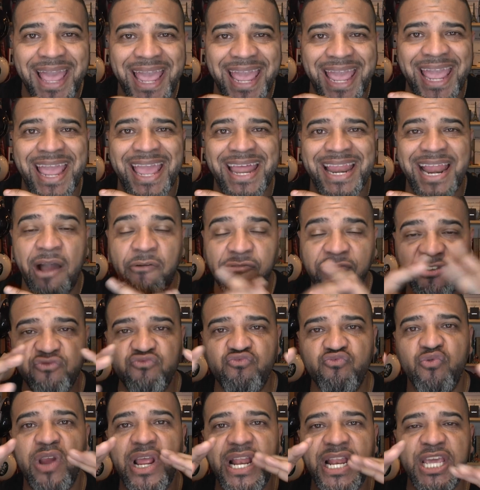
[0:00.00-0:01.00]
and I was
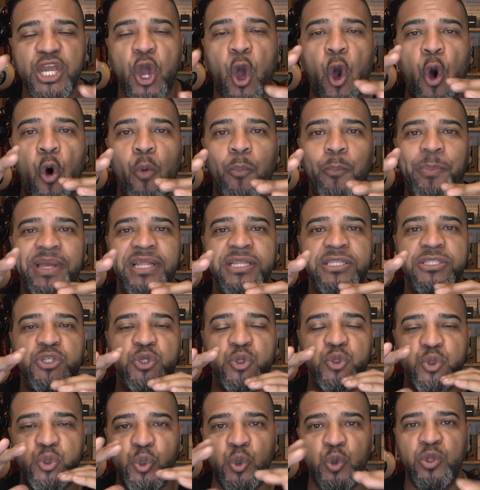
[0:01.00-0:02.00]
really hoping
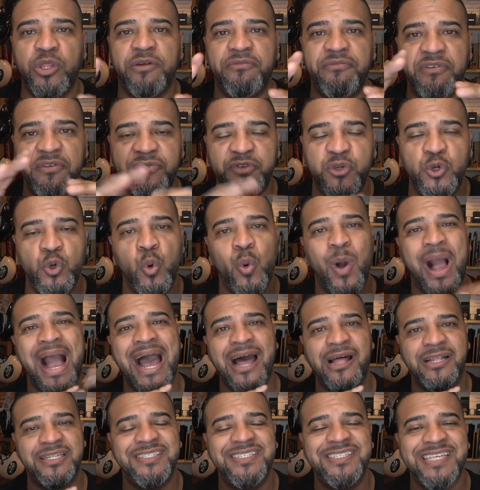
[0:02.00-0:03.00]
to do the review
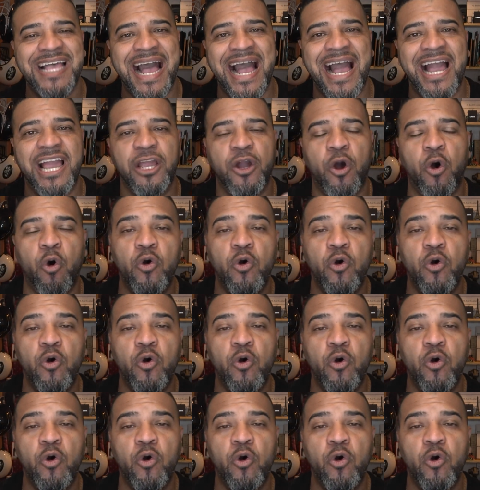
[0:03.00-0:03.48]
outside,